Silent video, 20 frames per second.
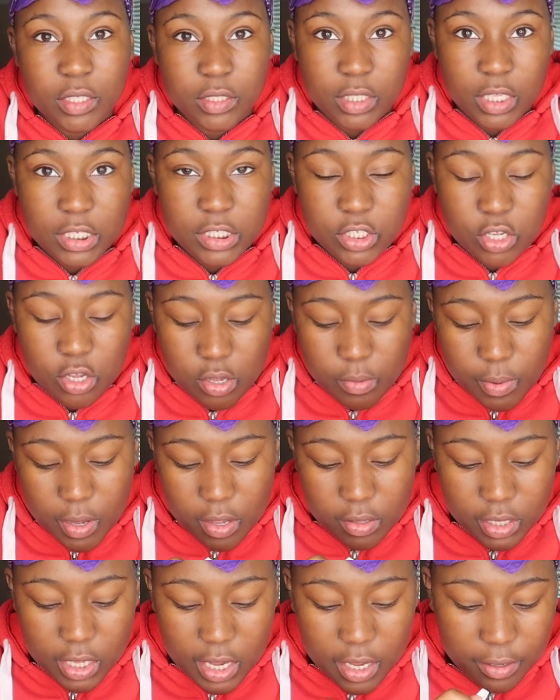Let's talk
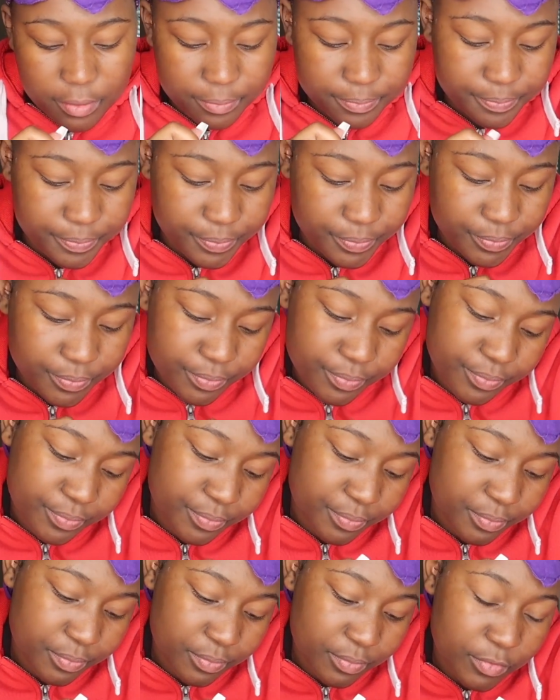about like
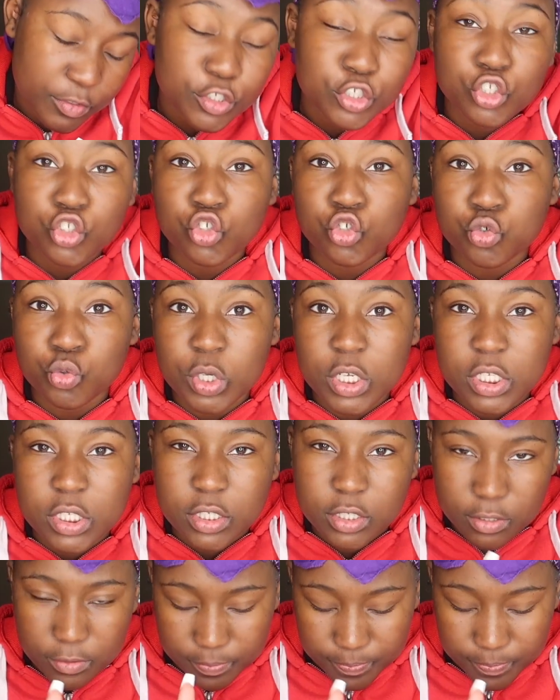trust.